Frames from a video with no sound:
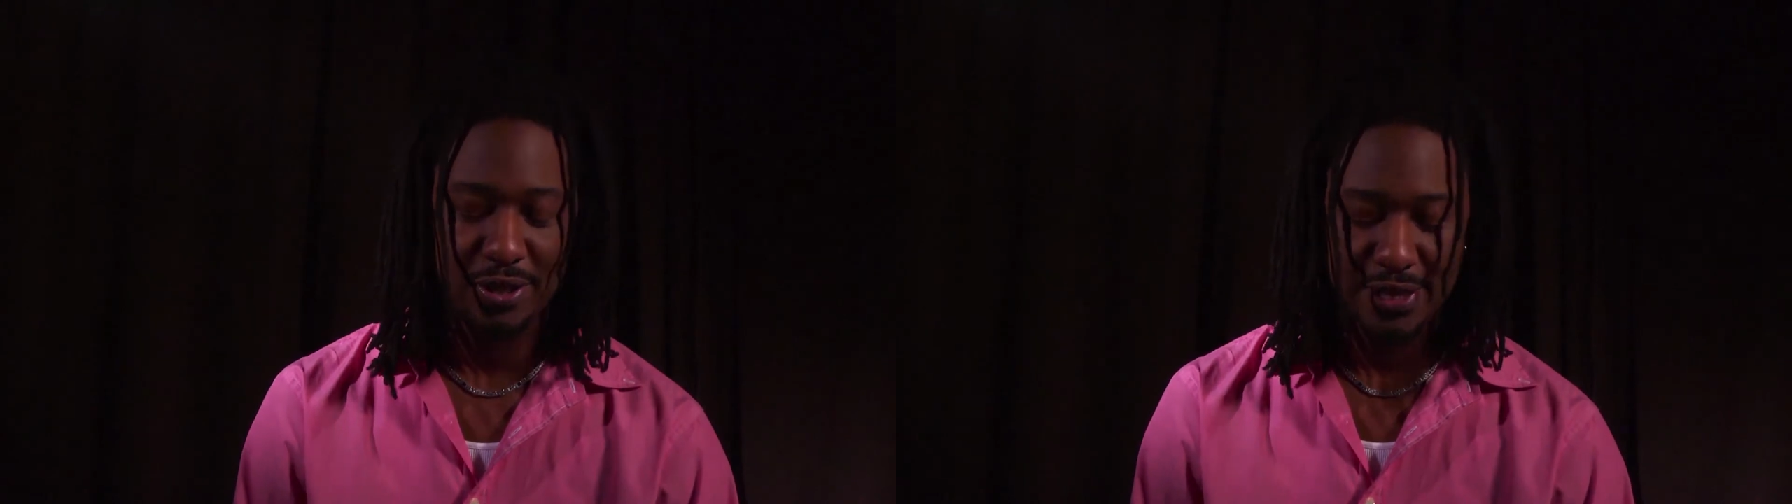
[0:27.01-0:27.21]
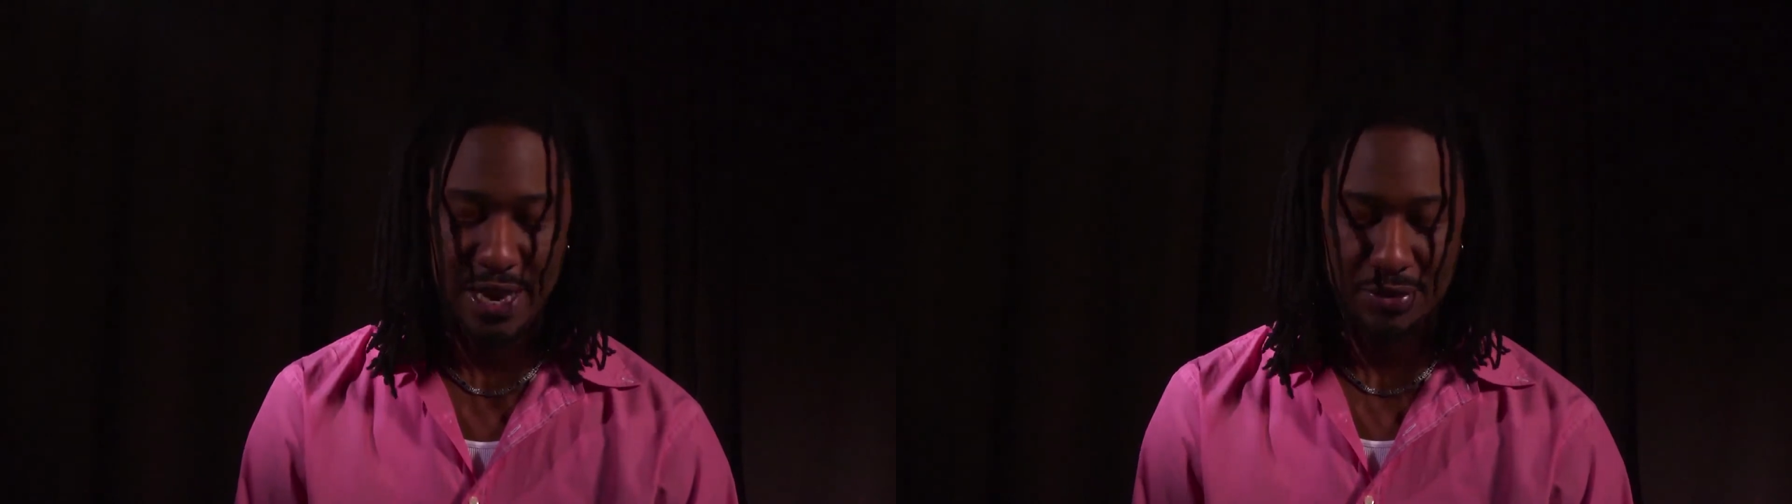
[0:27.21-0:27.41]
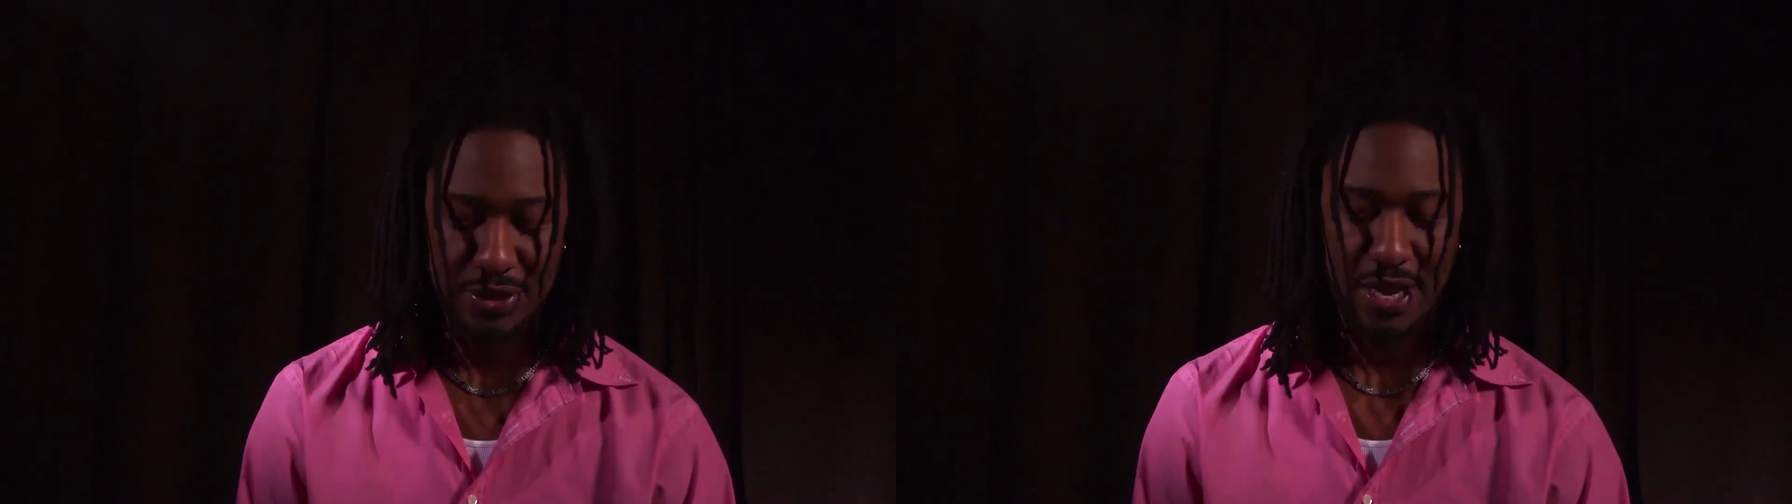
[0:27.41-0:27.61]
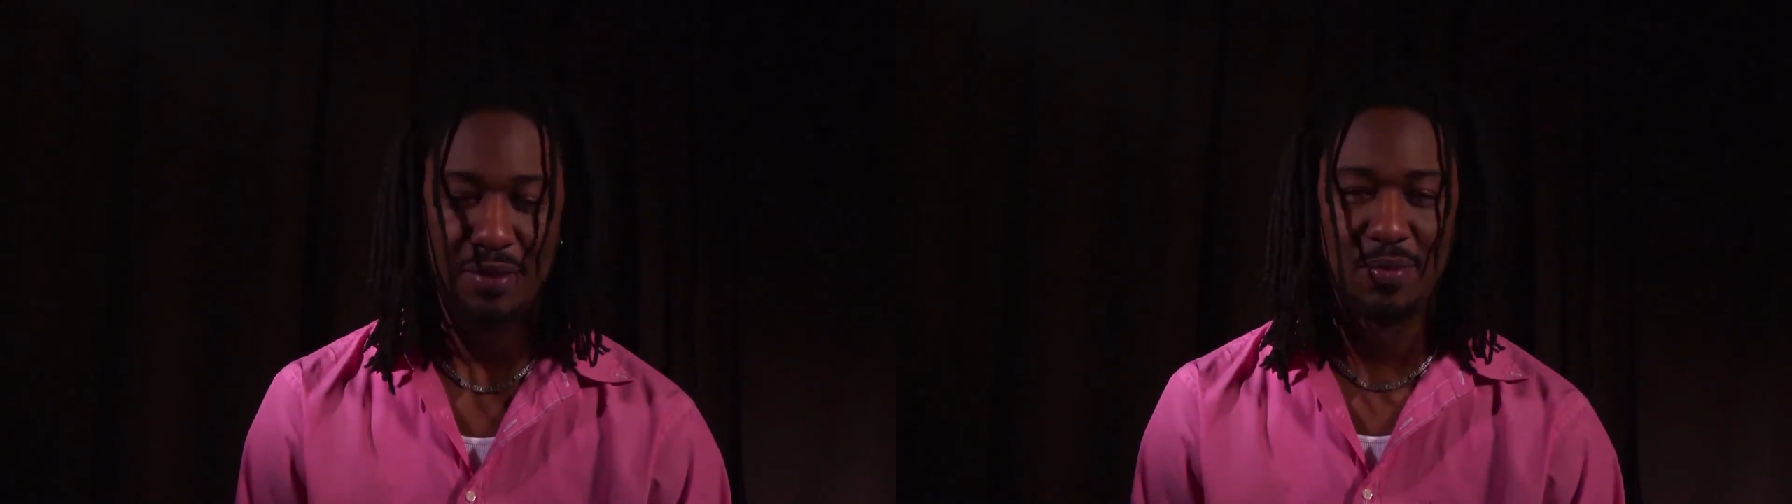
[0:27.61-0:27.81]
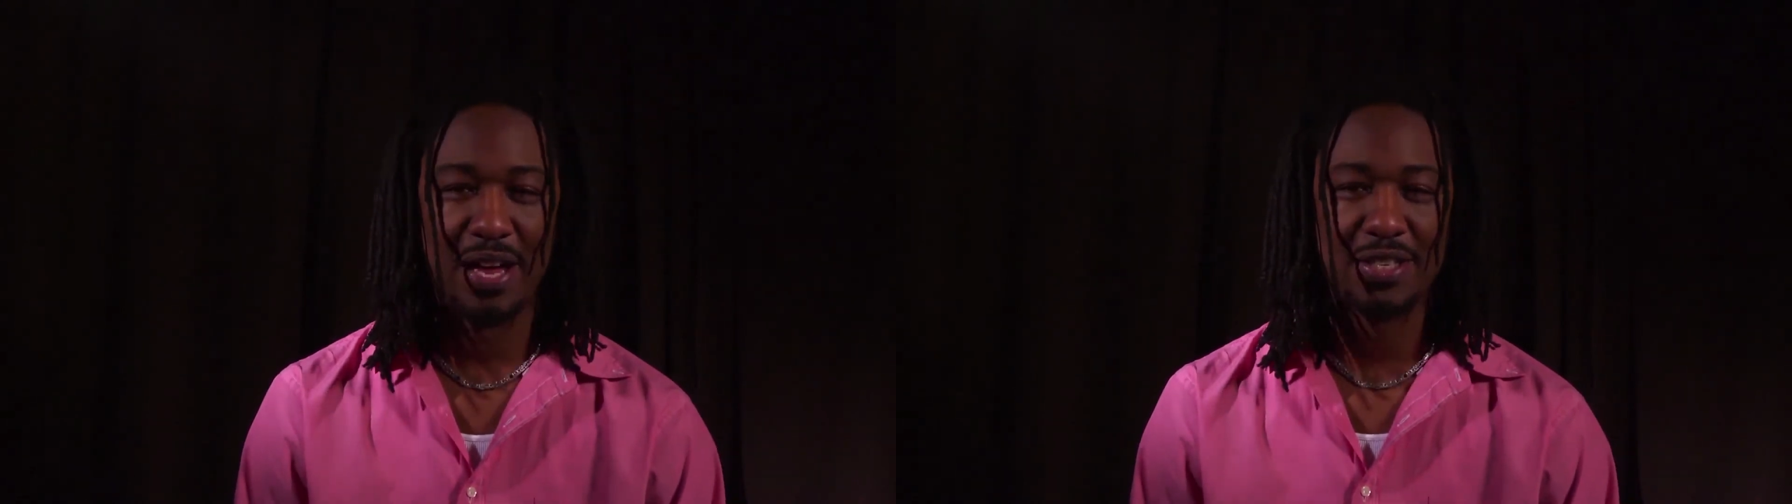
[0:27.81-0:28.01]

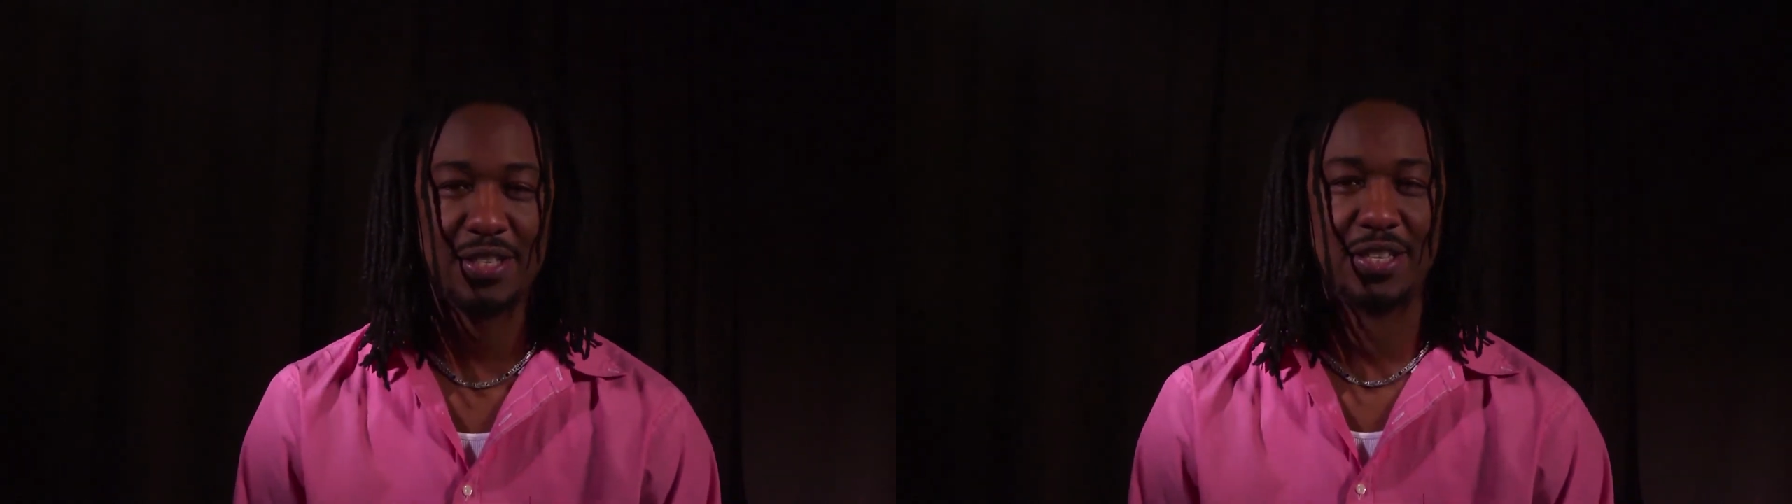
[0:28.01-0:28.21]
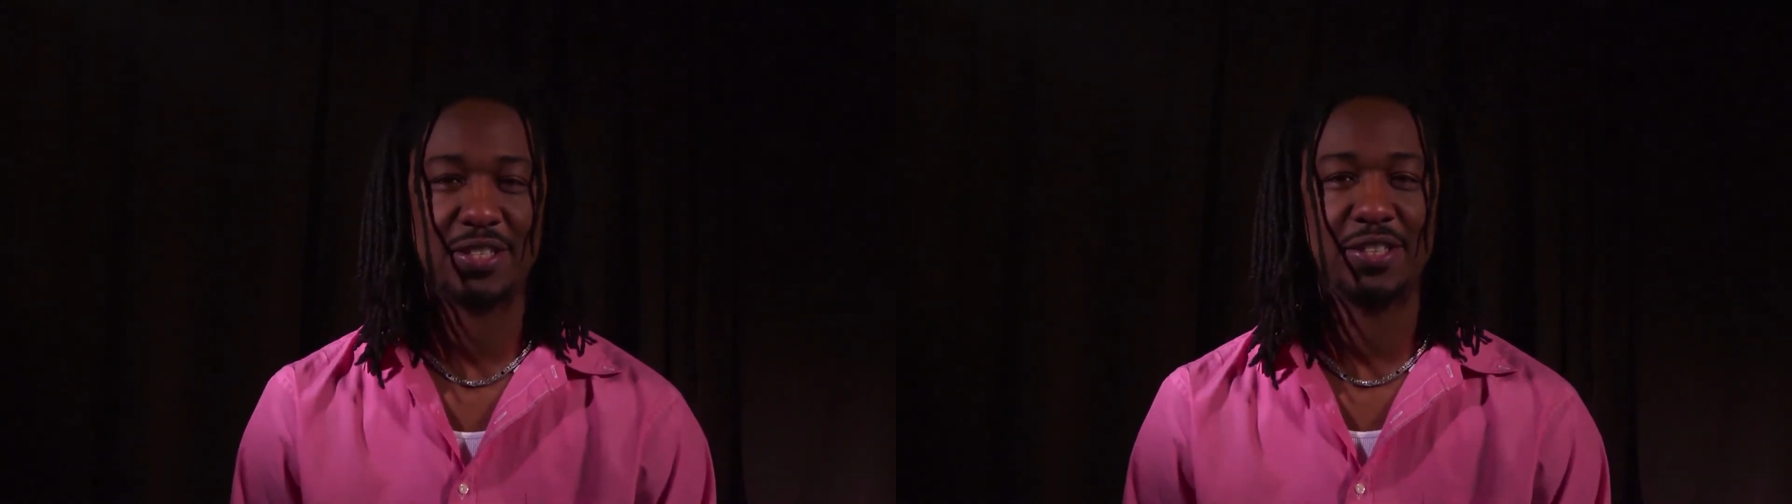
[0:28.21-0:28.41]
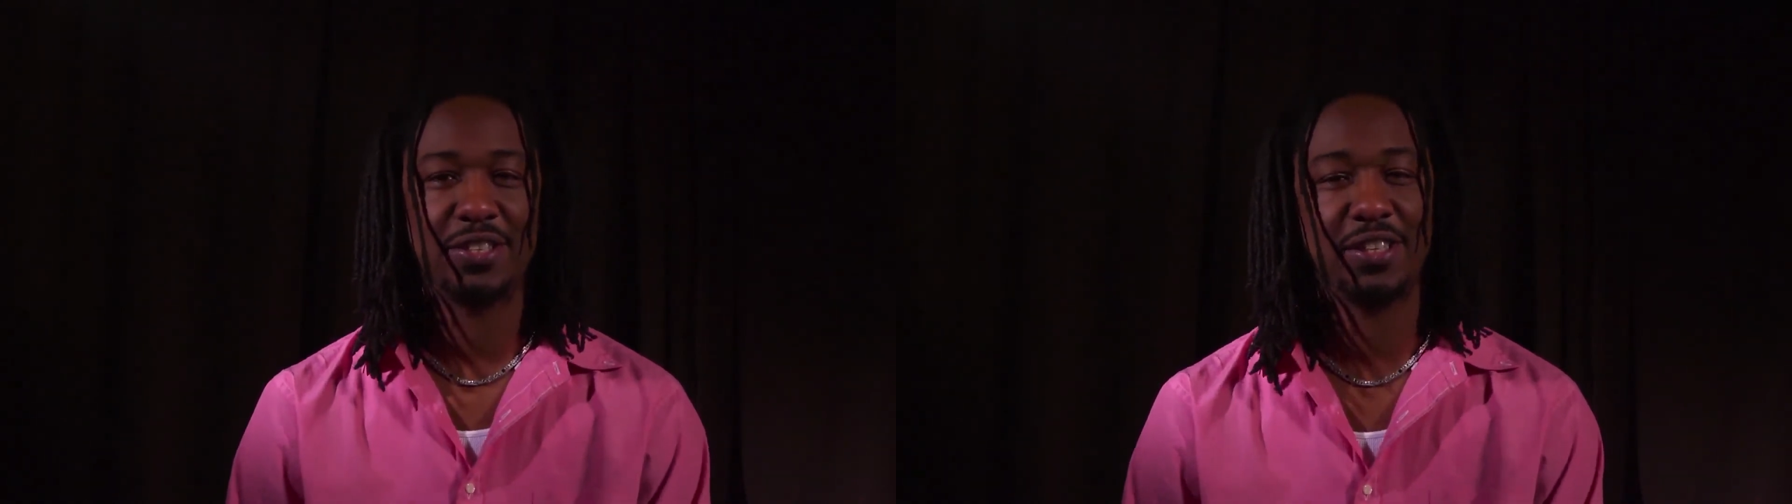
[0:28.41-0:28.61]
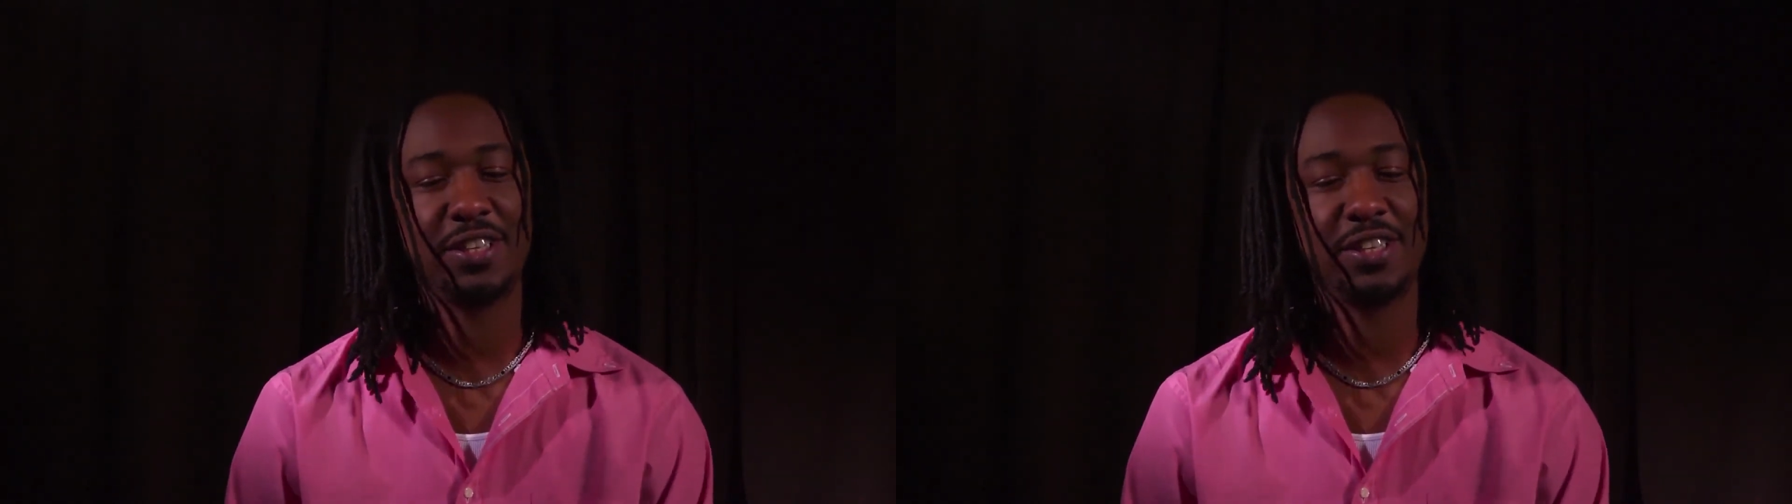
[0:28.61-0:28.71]
downtown Rochester